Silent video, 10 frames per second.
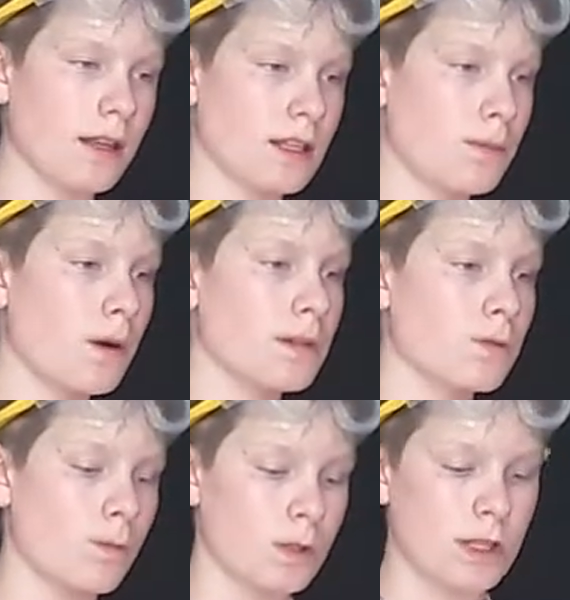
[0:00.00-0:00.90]
the
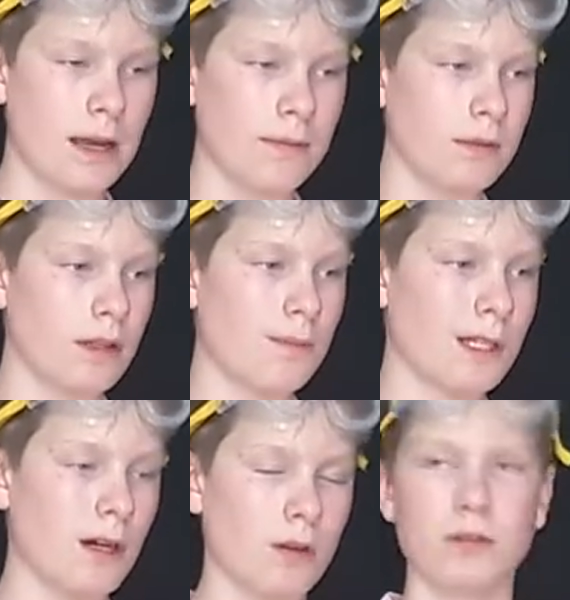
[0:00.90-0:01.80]
experiments one more time, let me
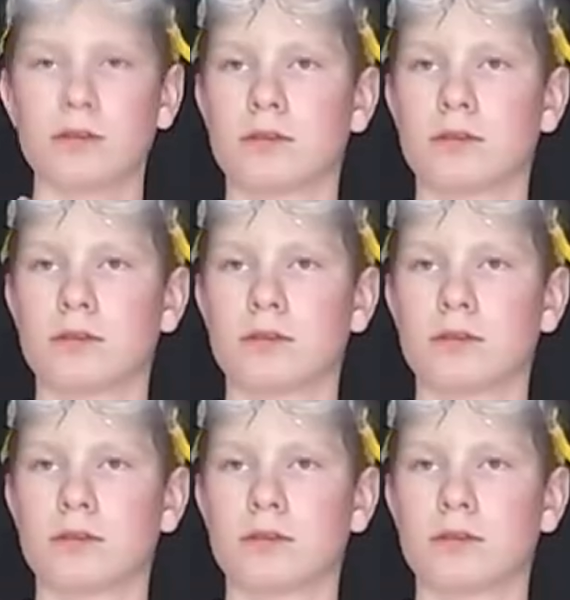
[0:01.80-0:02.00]
know.